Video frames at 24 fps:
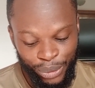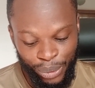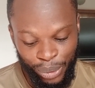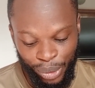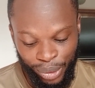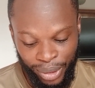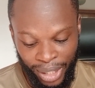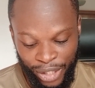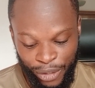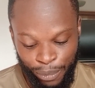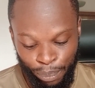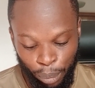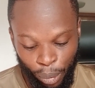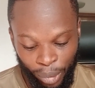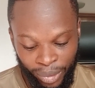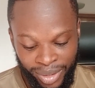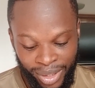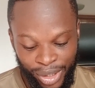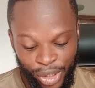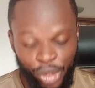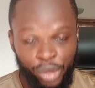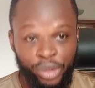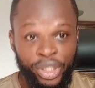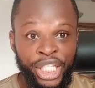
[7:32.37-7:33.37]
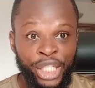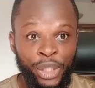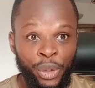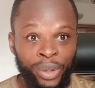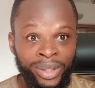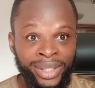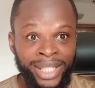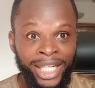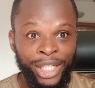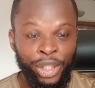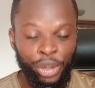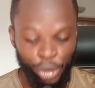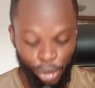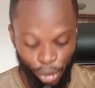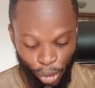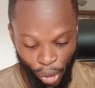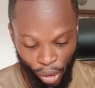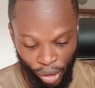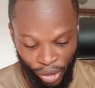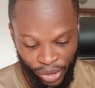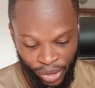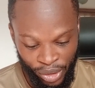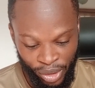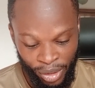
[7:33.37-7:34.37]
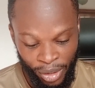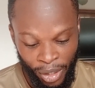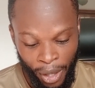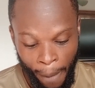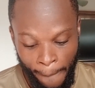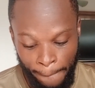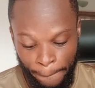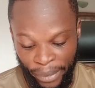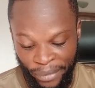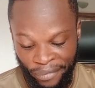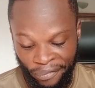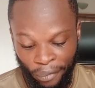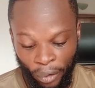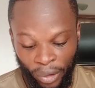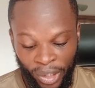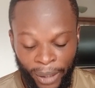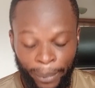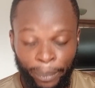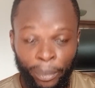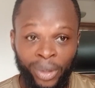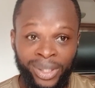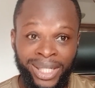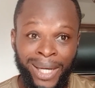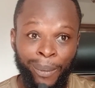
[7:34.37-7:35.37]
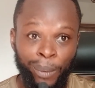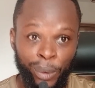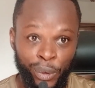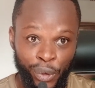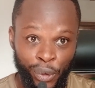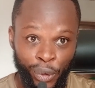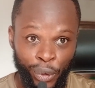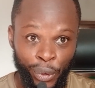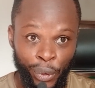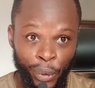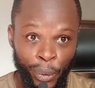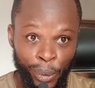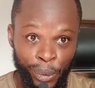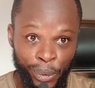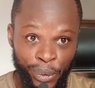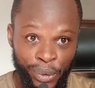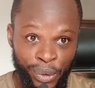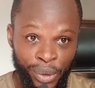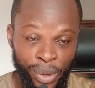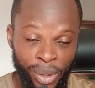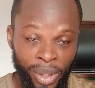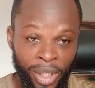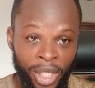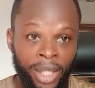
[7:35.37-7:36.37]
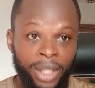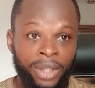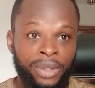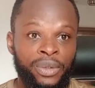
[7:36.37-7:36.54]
to transport 3 loaded trucks before the border was closed.